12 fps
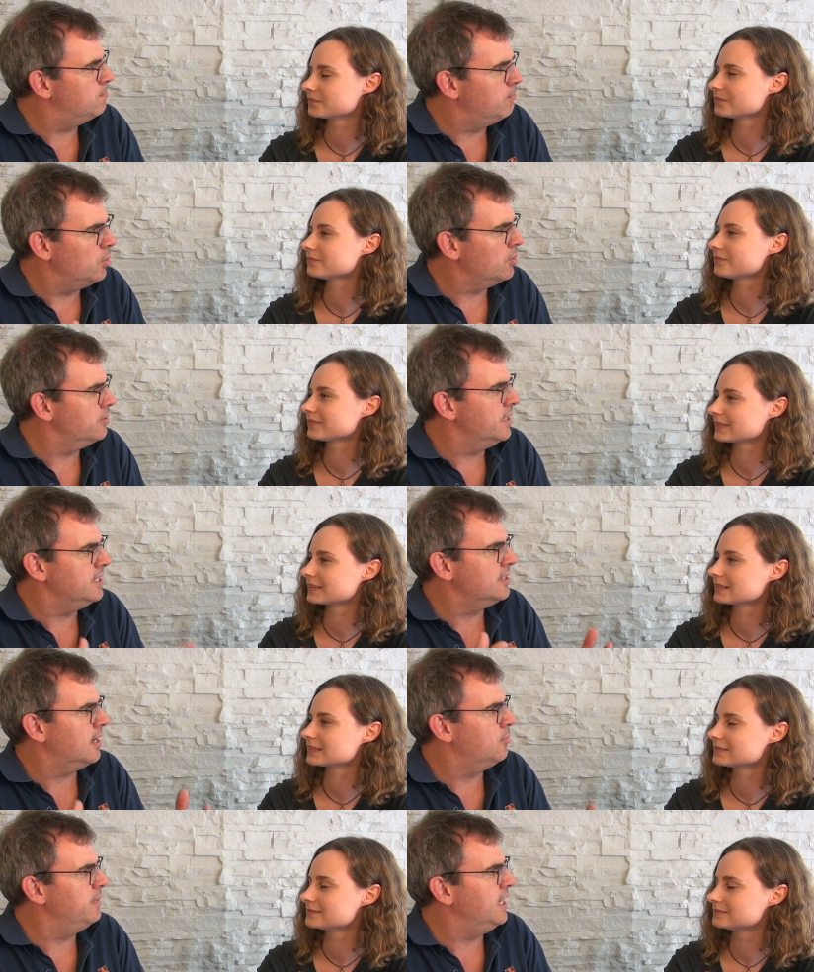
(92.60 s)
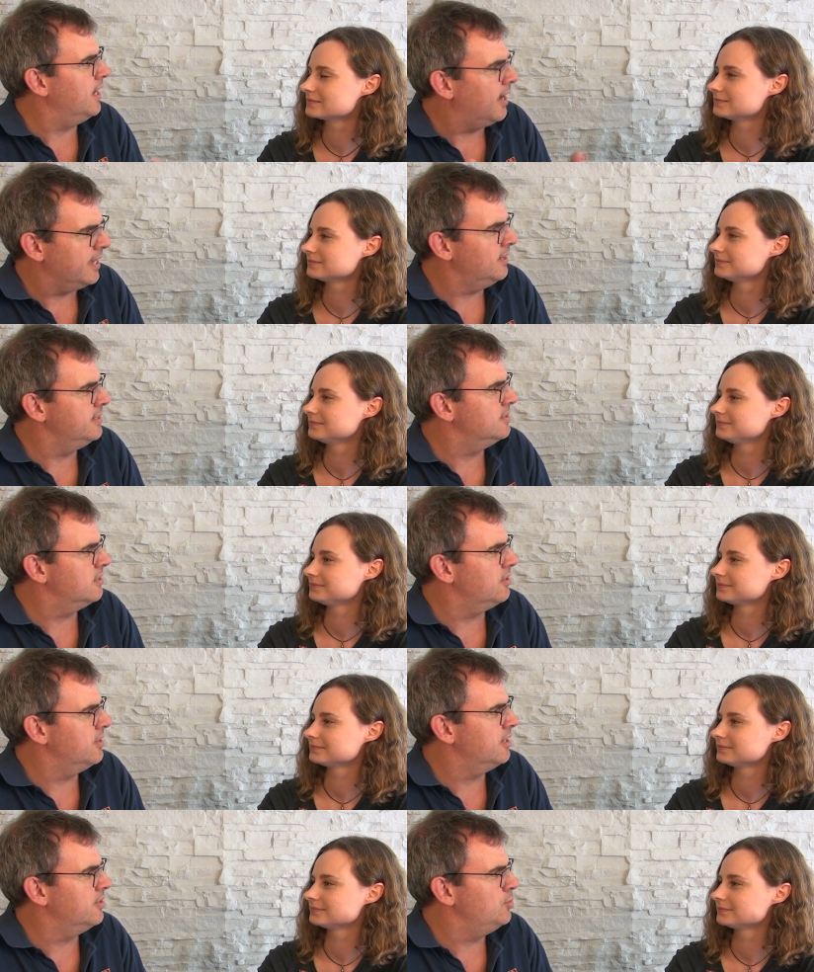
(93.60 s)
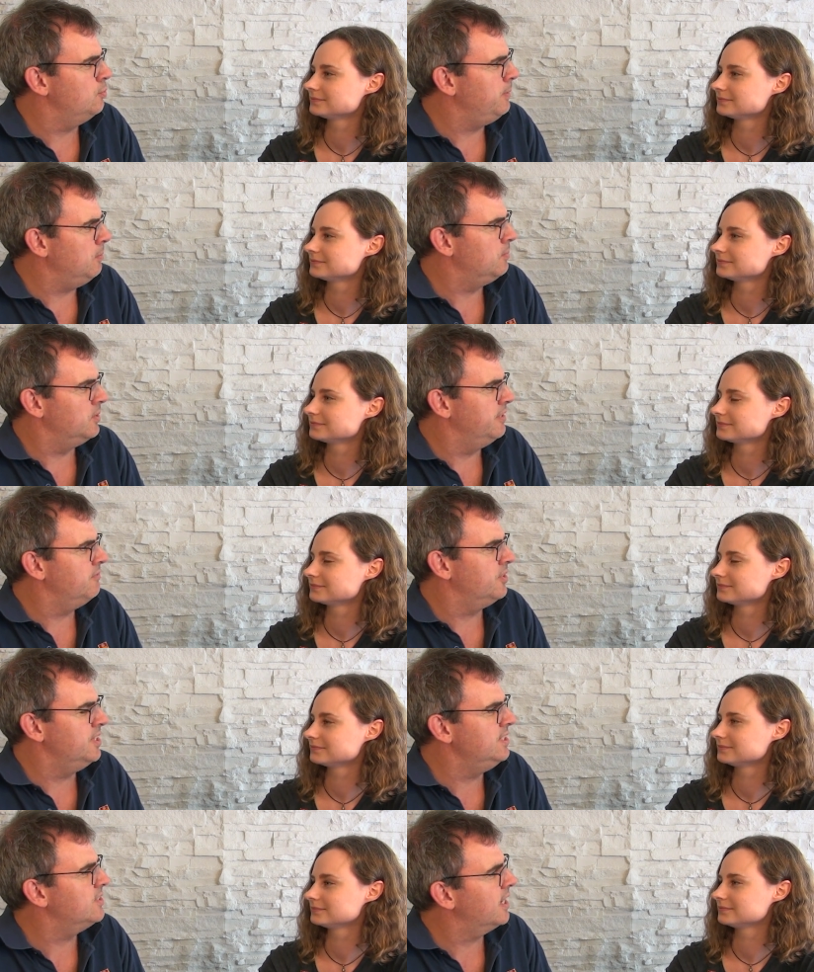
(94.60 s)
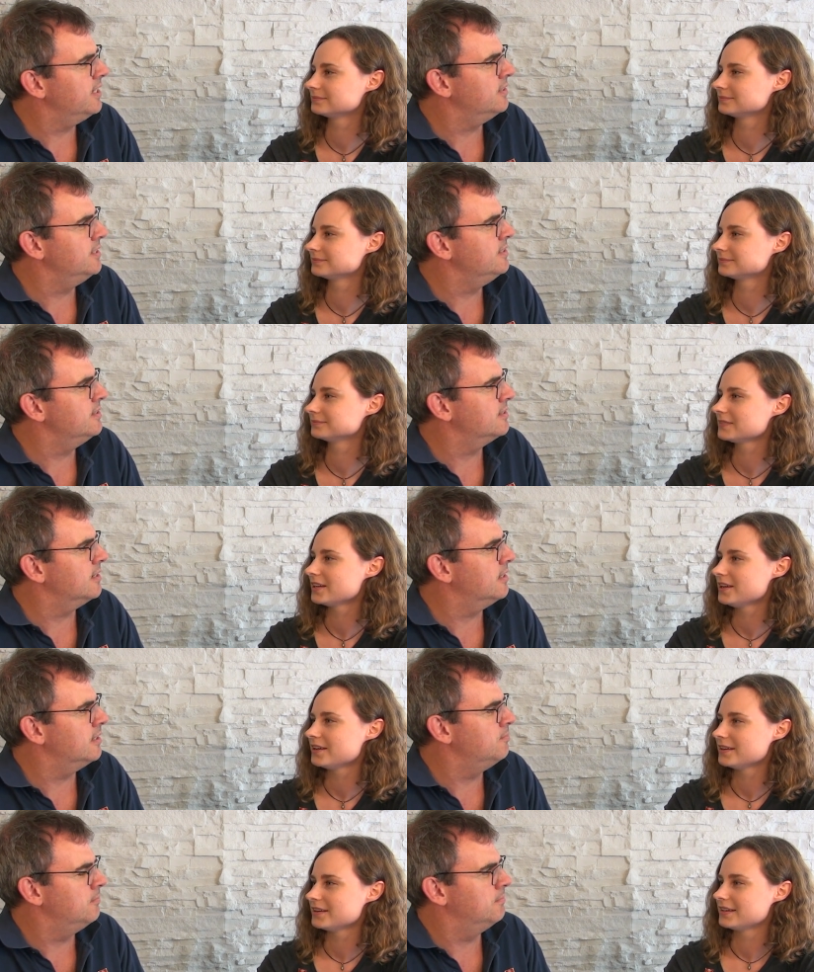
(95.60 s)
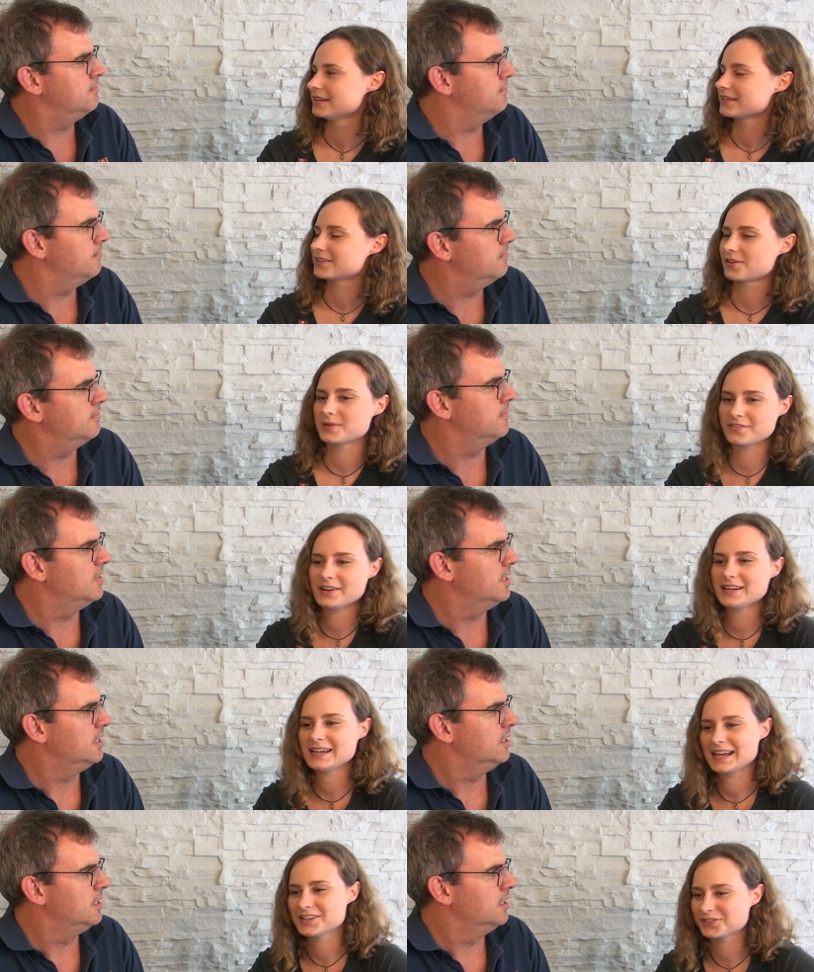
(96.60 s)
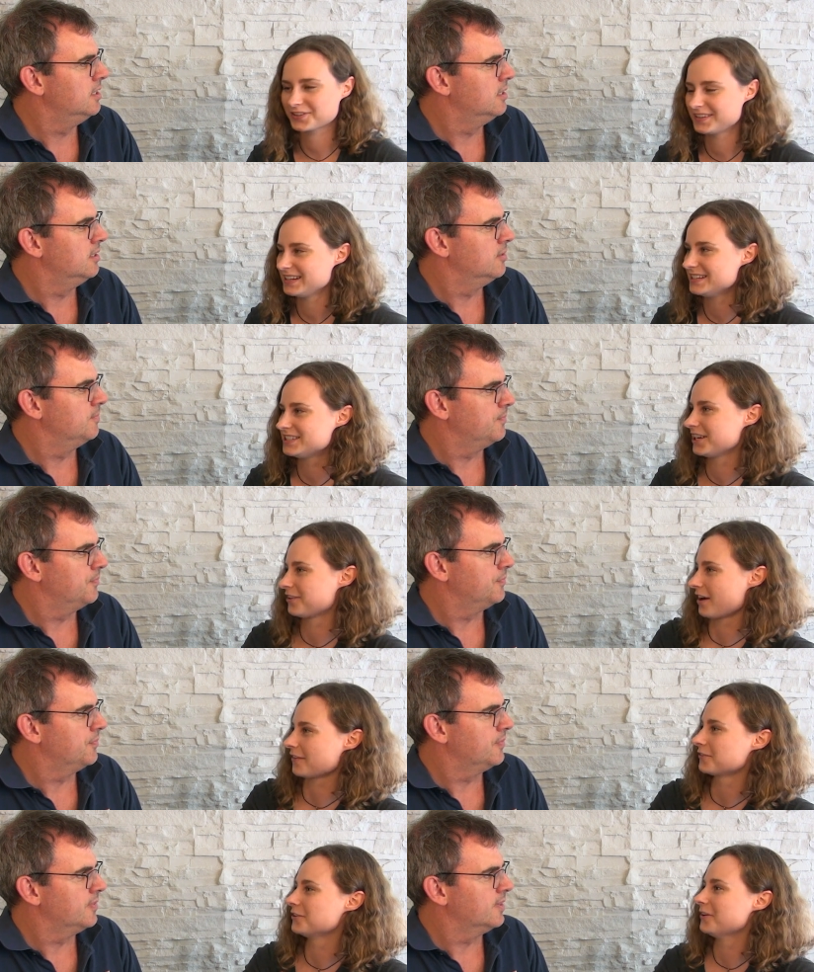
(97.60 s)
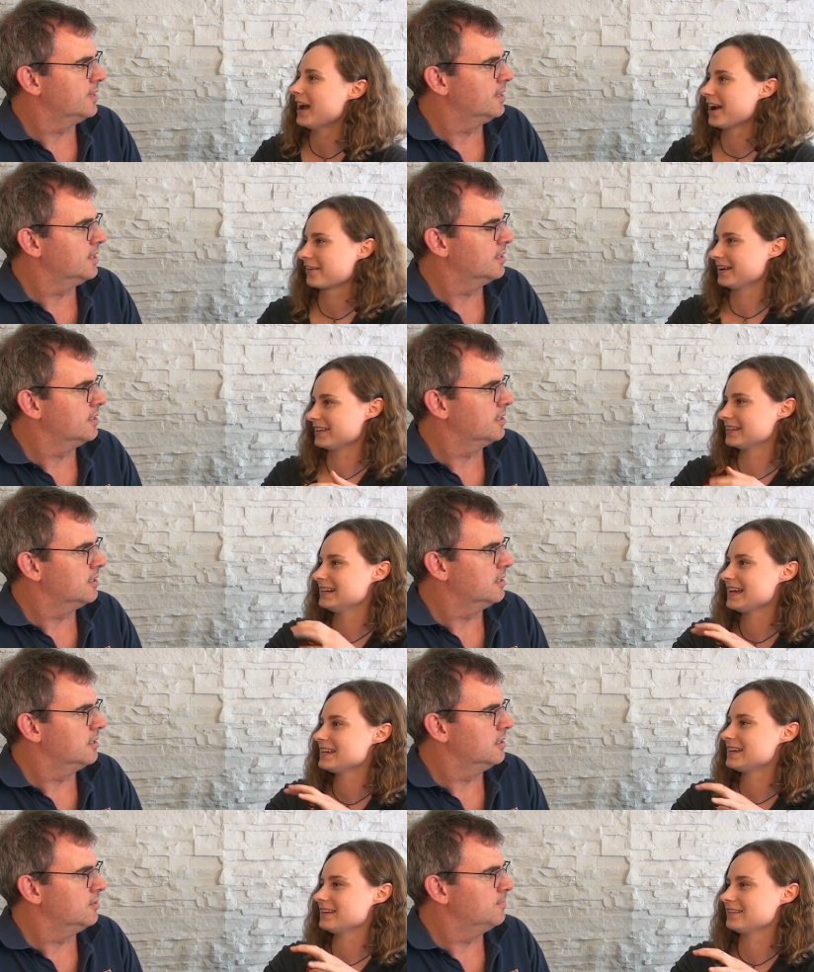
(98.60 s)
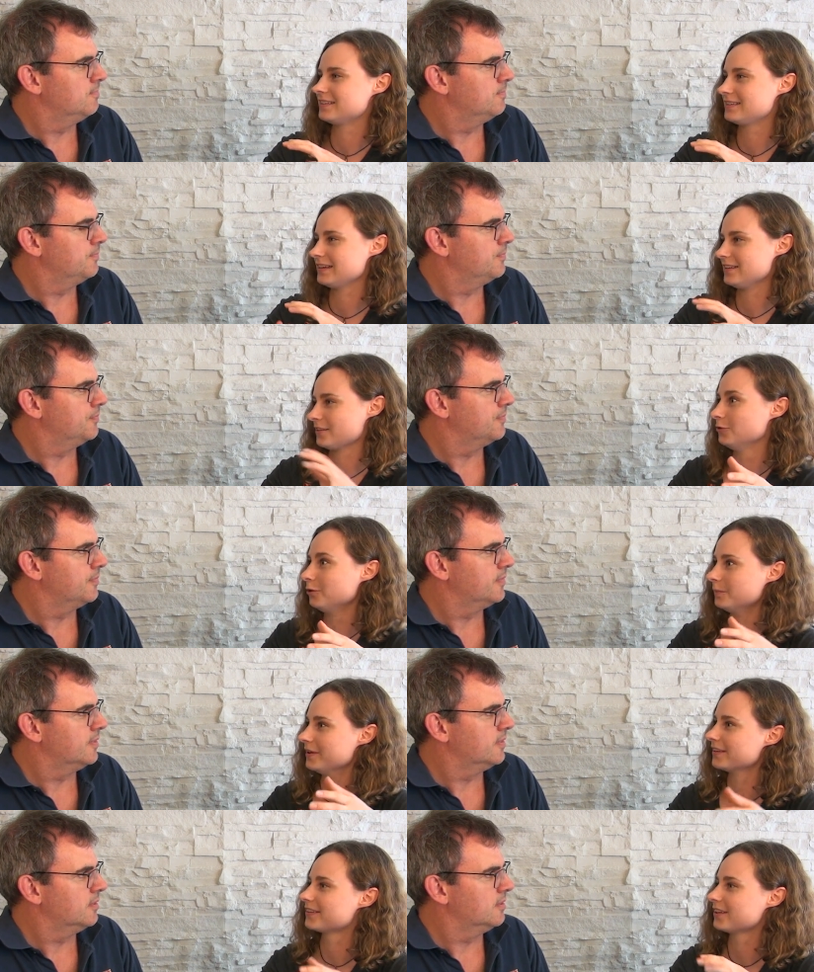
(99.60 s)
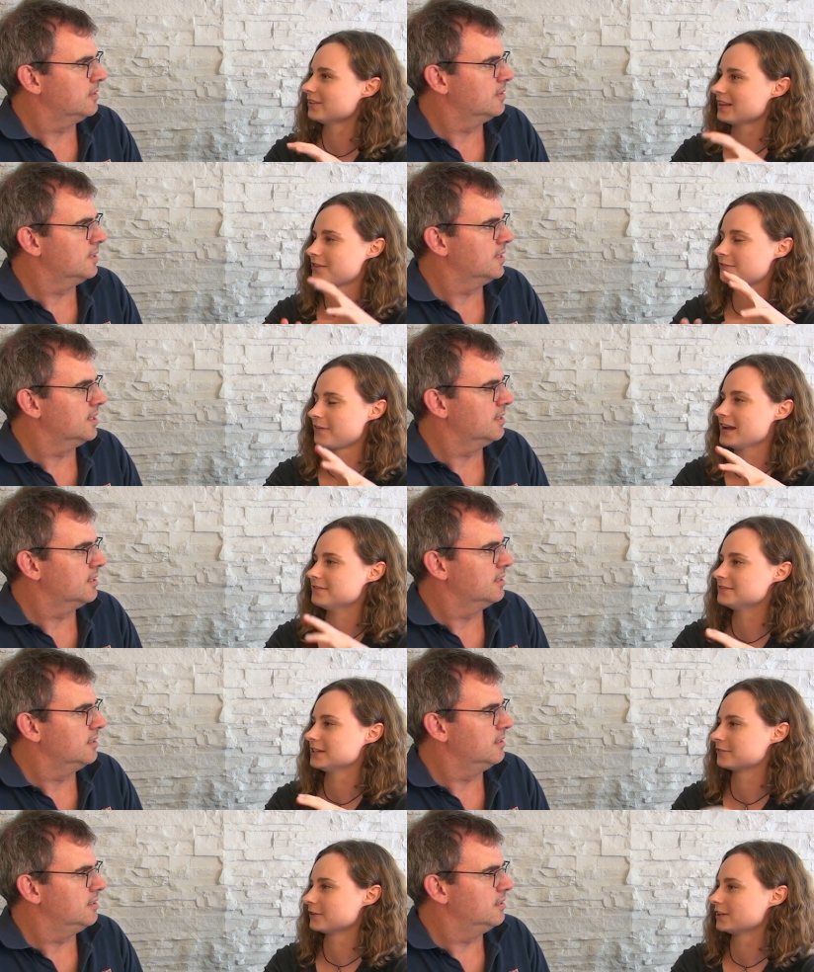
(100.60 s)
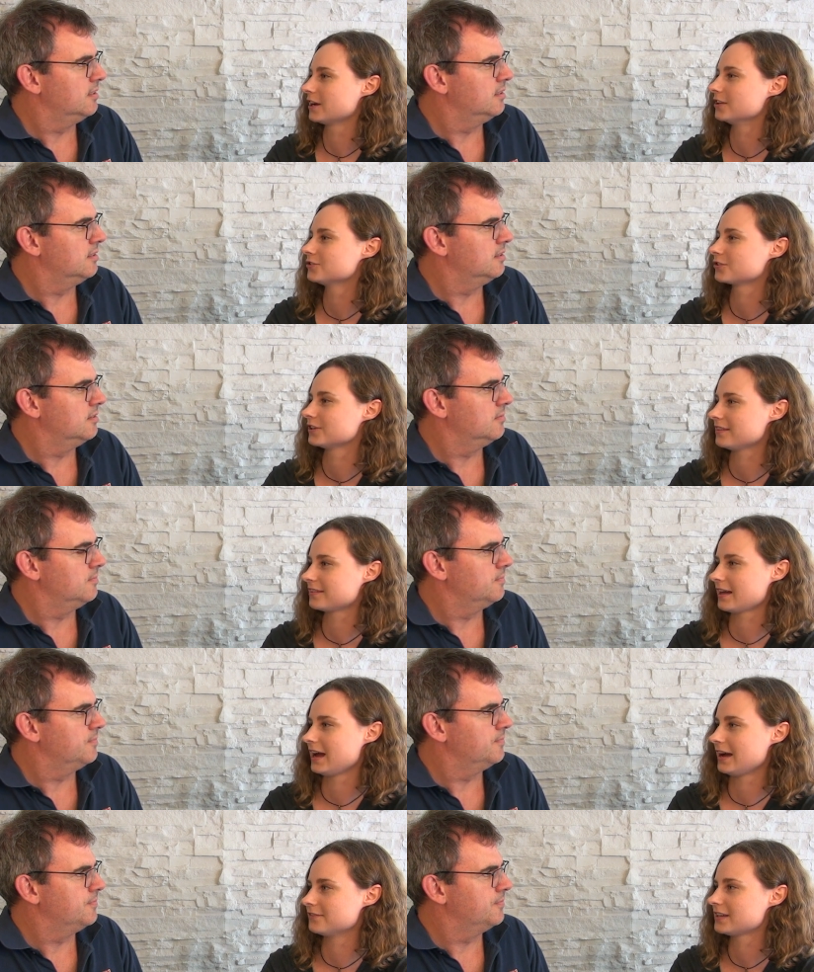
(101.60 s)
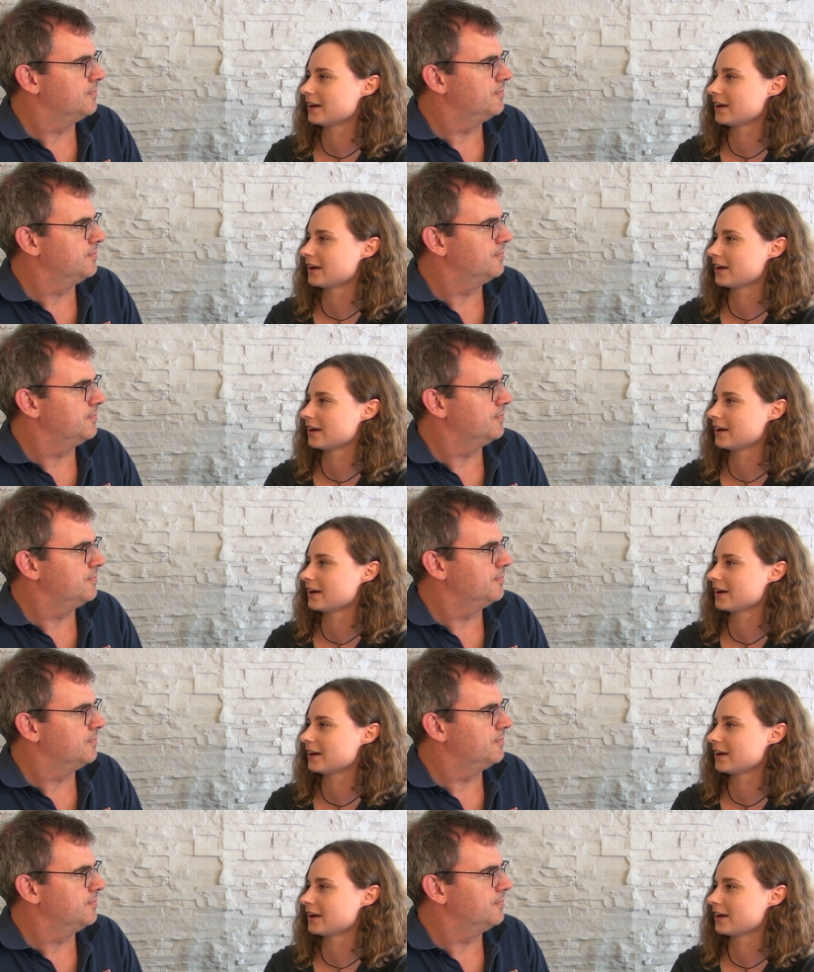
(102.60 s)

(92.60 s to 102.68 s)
Speaker 1: border it? How many islands are there? Do people live on these islands? Um,
Speaker 2: so it's a very interesting geographical area. The lake is, is enormous, so there's five different countries that have